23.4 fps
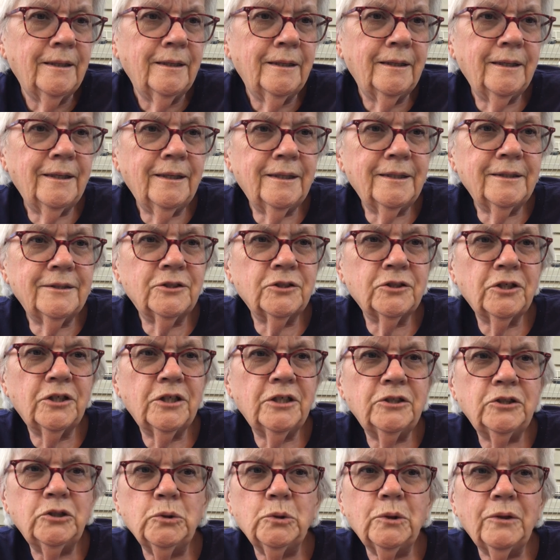that's
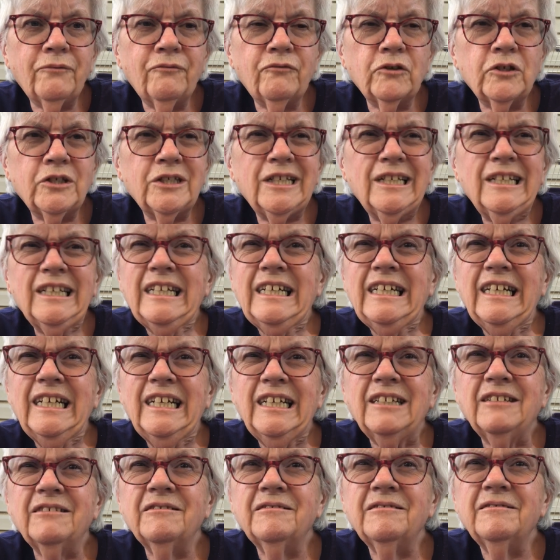gonna do it for tonight.